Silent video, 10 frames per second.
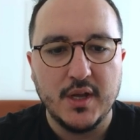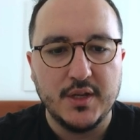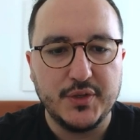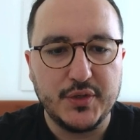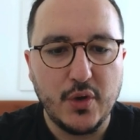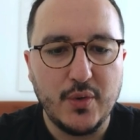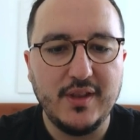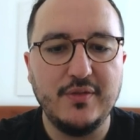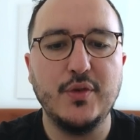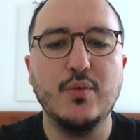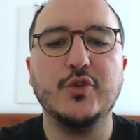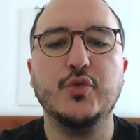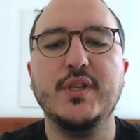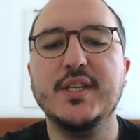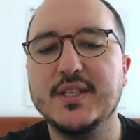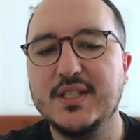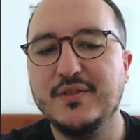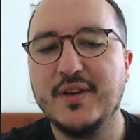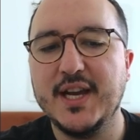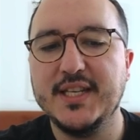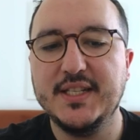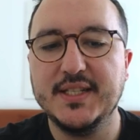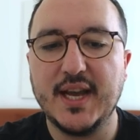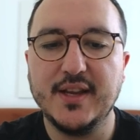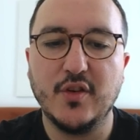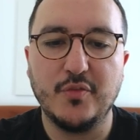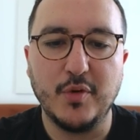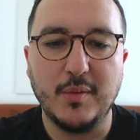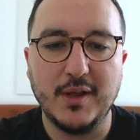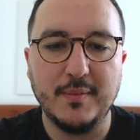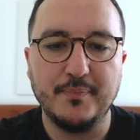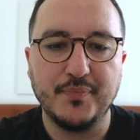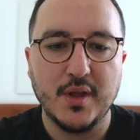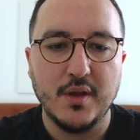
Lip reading: So if you want to identify this kind of problem,